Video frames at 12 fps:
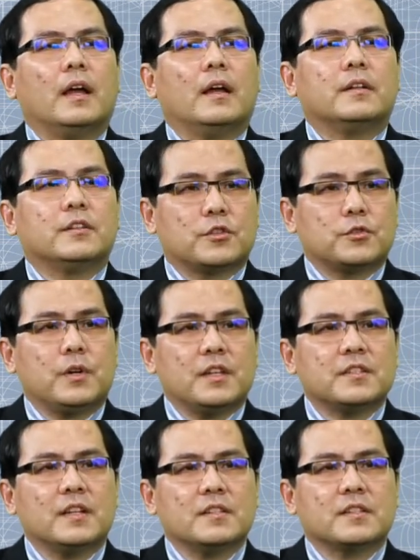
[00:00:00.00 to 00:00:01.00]
And the
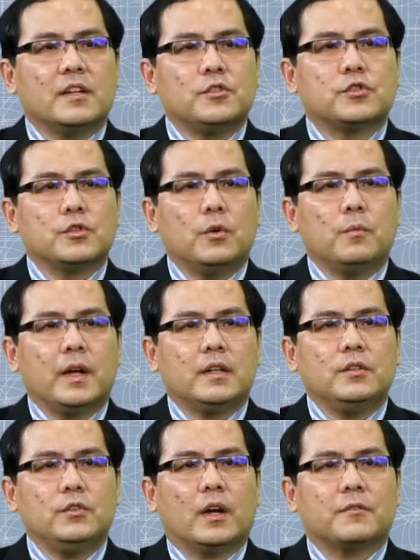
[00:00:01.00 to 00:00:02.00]
stress test can show whether
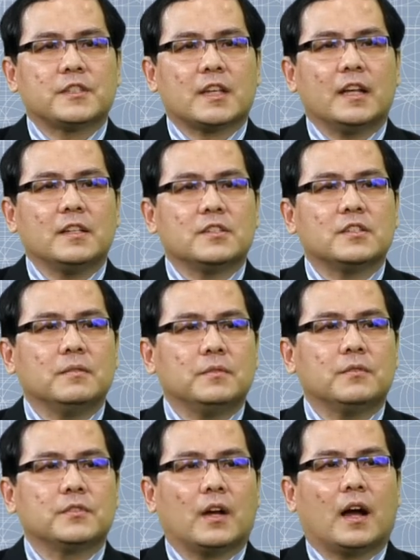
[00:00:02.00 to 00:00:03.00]
you have signs and
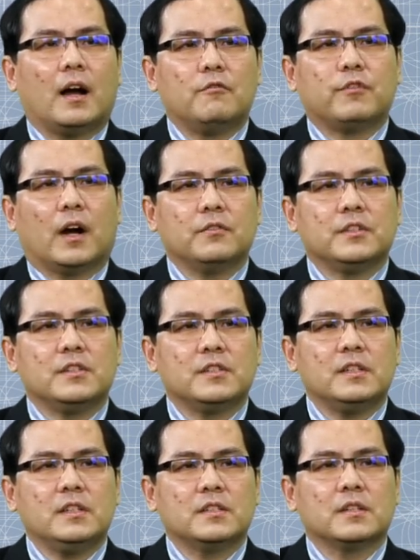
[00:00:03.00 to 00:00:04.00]
symptoms of heart valve
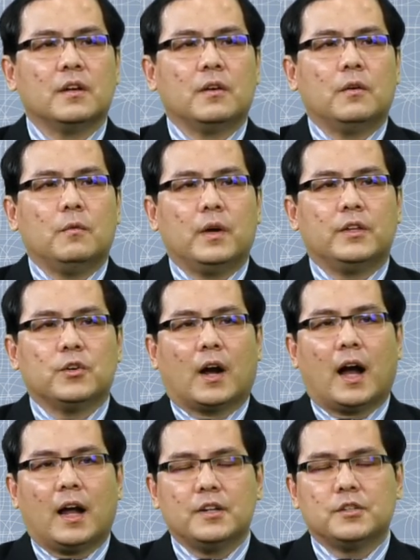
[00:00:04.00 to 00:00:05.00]
disease when your
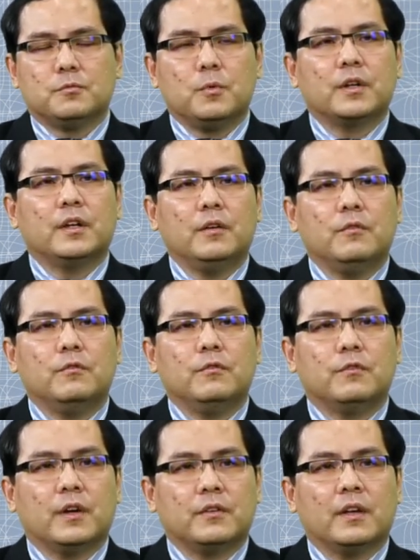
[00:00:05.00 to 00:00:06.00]
heart is working
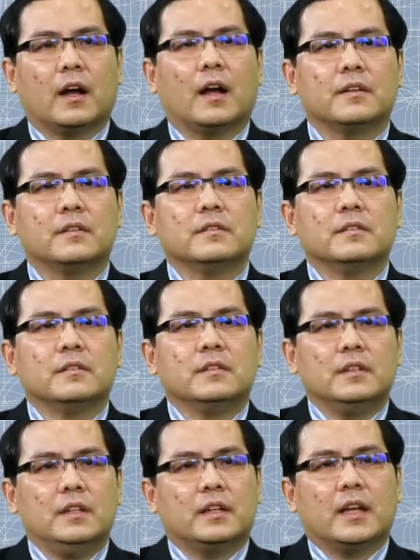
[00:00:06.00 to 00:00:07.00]
very hard.
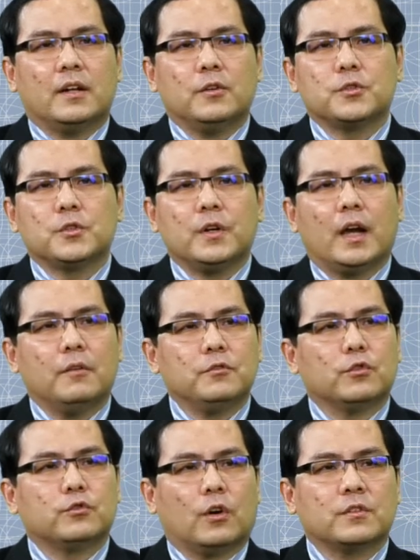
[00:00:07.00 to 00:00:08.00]
It can also help
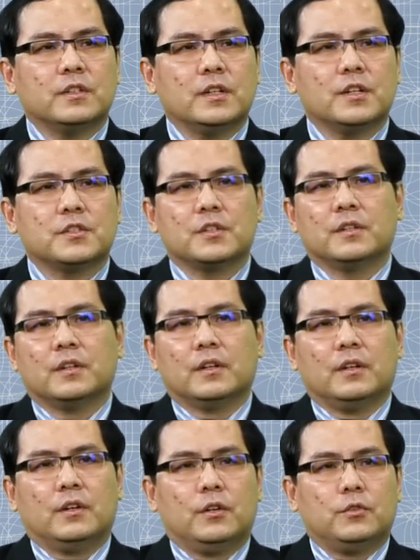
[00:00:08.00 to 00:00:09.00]
your doctors
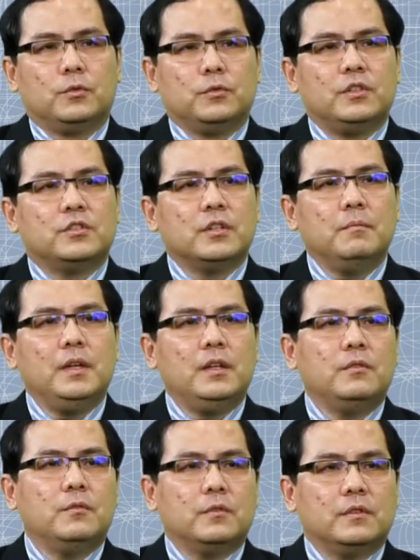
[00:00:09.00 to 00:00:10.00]
to
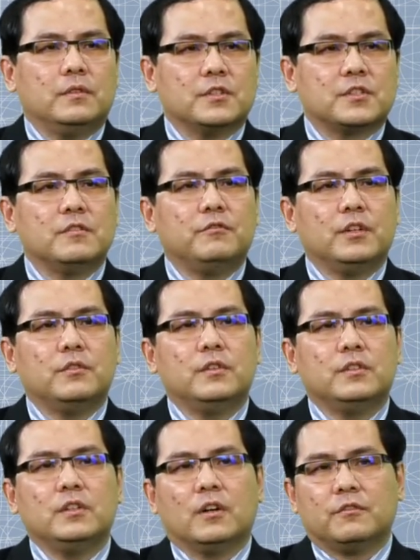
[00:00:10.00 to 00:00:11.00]
determine the
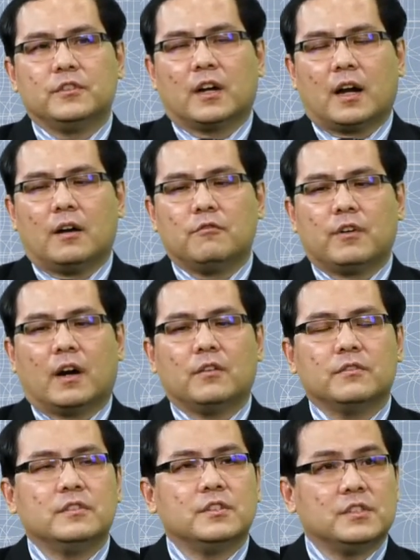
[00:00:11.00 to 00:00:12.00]
severity of your heart
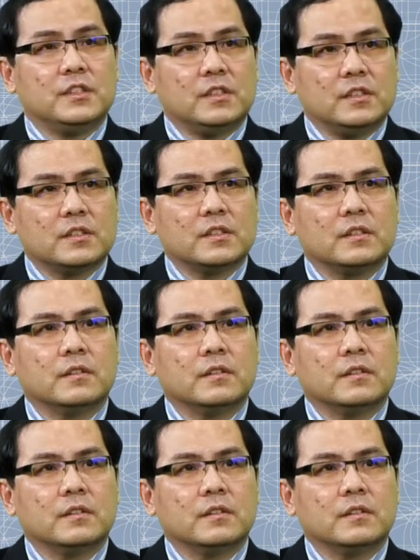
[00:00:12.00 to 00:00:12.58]
valve disease.